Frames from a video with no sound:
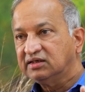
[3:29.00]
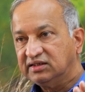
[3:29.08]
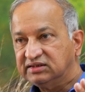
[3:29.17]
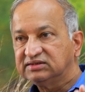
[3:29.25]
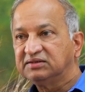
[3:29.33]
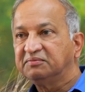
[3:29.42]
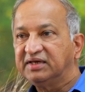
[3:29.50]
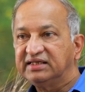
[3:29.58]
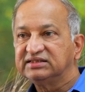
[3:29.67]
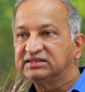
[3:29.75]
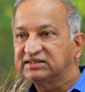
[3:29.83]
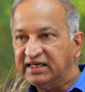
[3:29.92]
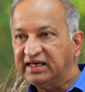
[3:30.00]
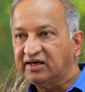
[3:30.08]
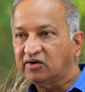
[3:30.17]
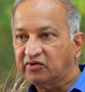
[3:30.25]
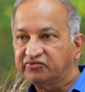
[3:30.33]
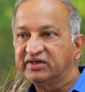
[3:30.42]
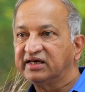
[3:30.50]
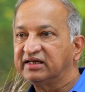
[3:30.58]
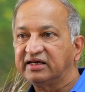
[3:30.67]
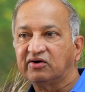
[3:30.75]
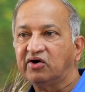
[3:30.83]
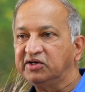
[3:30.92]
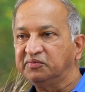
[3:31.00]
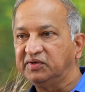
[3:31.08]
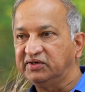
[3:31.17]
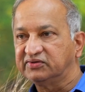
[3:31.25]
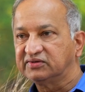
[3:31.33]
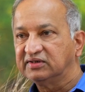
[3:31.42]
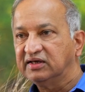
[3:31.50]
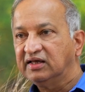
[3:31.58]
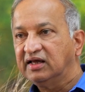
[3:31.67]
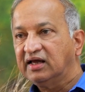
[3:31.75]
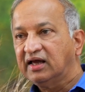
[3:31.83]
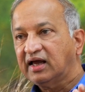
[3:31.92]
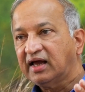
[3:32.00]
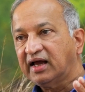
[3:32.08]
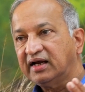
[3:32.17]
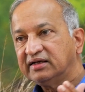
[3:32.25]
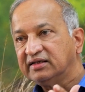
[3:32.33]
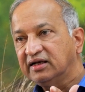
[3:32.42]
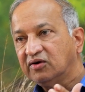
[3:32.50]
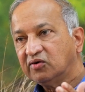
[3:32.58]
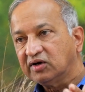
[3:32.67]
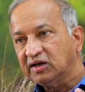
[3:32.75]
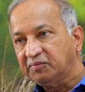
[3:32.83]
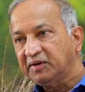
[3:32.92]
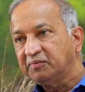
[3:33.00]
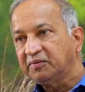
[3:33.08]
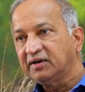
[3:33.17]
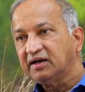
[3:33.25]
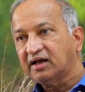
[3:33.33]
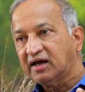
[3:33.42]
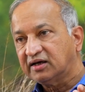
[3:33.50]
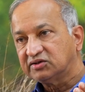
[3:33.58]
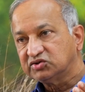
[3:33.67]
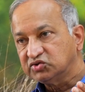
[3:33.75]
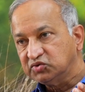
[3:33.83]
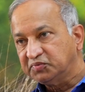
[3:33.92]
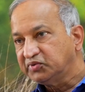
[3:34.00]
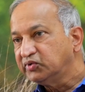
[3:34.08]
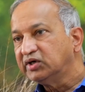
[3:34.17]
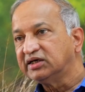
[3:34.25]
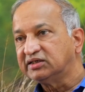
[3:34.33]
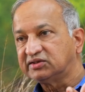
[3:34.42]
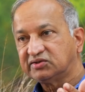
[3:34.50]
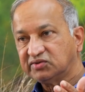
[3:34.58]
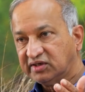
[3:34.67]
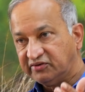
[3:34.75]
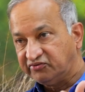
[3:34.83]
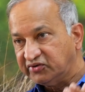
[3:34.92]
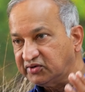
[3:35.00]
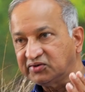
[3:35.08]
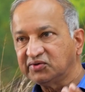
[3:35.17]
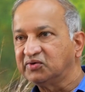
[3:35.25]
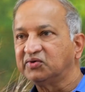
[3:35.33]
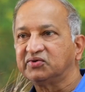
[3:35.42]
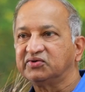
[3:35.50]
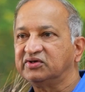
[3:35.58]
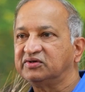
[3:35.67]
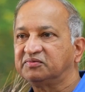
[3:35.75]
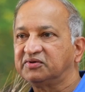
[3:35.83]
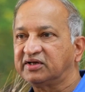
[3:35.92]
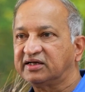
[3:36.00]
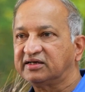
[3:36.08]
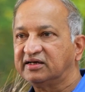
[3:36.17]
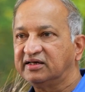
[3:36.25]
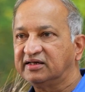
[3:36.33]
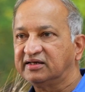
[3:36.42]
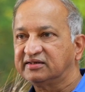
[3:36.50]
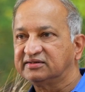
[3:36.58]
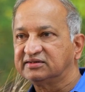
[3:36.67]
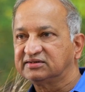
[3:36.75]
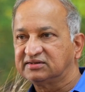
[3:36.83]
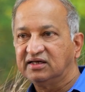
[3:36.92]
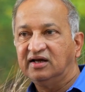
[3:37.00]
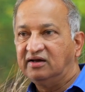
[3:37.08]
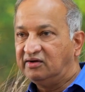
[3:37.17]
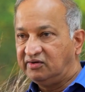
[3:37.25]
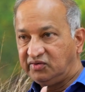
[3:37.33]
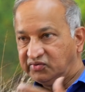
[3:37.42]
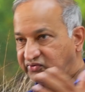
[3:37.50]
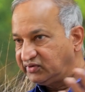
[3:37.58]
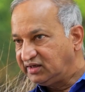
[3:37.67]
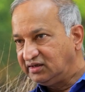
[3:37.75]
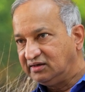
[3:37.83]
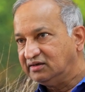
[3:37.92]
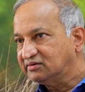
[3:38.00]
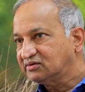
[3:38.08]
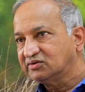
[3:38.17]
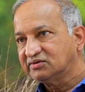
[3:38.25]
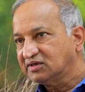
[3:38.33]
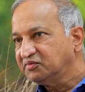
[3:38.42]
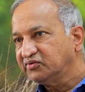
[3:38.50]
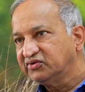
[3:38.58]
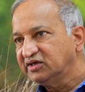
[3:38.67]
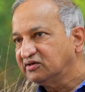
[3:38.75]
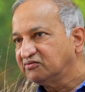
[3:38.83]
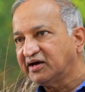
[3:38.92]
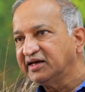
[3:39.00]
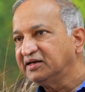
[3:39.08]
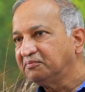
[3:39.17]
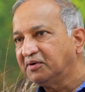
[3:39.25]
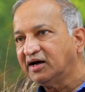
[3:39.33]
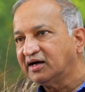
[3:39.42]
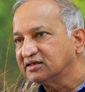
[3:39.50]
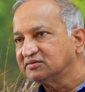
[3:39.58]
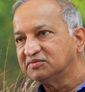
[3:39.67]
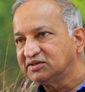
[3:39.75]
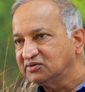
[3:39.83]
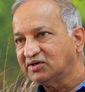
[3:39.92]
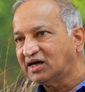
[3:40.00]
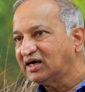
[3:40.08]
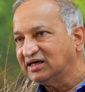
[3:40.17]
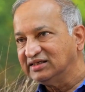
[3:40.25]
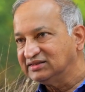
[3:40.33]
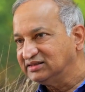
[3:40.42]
is the mainstay of their economies. And the local people are too poor to afford to go to these protected areas. You see some of these fine parks, but you hardly